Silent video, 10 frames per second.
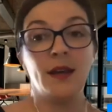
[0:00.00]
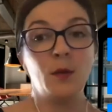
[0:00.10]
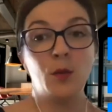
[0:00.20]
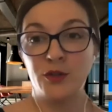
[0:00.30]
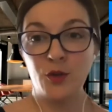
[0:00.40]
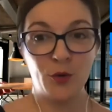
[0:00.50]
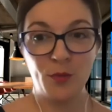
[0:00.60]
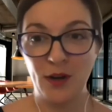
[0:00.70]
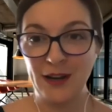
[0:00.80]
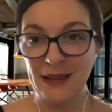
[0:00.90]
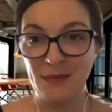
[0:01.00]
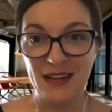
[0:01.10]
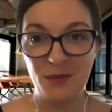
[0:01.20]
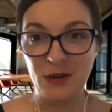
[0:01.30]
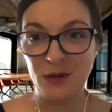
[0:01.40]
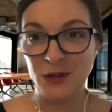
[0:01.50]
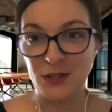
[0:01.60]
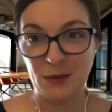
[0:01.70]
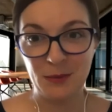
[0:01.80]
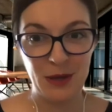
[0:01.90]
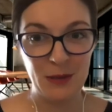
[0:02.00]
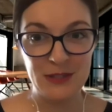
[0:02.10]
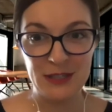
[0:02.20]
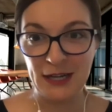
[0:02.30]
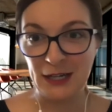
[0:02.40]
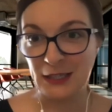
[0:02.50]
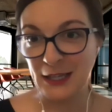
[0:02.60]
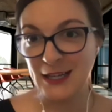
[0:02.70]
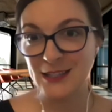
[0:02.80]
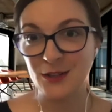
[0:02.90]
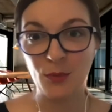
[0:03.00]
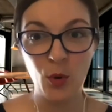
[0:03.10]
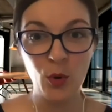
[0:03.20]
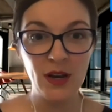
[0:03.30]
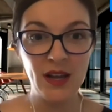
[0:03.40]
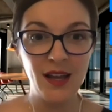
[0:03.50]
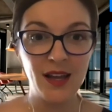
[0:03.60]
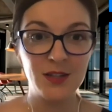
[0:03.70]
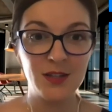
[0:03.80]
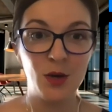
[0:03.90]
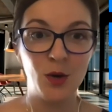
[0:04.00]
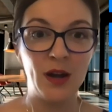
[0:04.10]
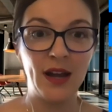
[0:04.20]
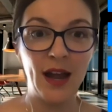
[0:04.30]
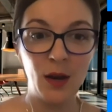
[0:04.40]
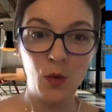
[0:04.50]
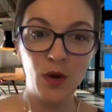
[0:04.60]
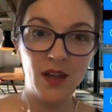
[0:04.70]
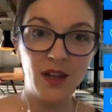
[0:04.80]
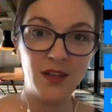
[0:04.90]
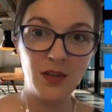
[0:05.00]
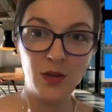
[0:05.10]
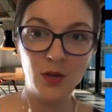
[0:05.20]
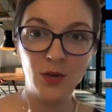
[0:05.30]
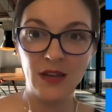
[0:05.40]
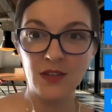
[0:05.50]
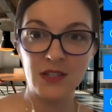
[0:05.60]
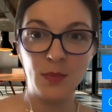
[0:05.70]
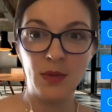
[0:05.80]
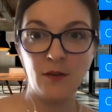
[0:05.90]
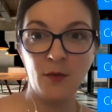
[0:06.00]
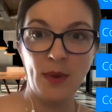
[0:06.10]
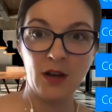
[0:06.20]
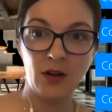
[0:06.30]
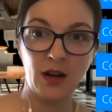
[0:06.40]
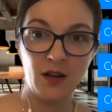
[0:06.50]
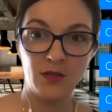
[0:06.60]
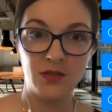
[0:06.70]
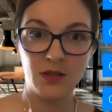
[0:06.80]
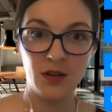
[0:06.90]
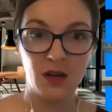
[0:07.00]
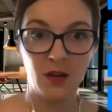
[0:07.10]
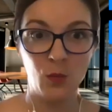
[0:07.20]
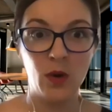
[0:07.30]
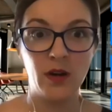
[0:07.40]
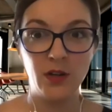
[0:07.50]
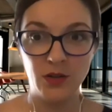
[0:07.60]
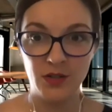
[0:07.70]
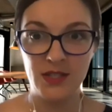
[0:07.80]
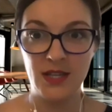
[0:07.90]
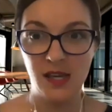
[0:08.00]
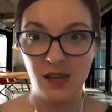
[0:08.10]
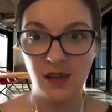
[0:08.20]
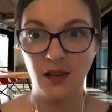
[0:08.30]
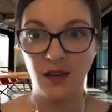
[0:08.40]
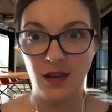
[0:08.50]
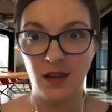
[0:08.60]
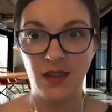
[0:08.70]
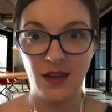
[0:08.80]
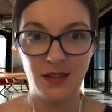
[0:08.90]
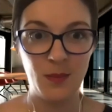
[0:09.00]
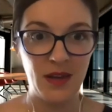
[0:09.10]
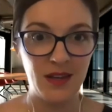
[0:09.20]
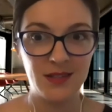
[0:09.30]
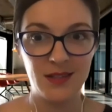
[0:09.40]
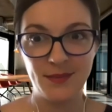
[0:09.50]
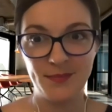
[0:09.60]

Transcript: What does growth marketing mean when it comes to analytics and reporting? And so I kind of want you to give us a bit of a background on what you're seeing in that space.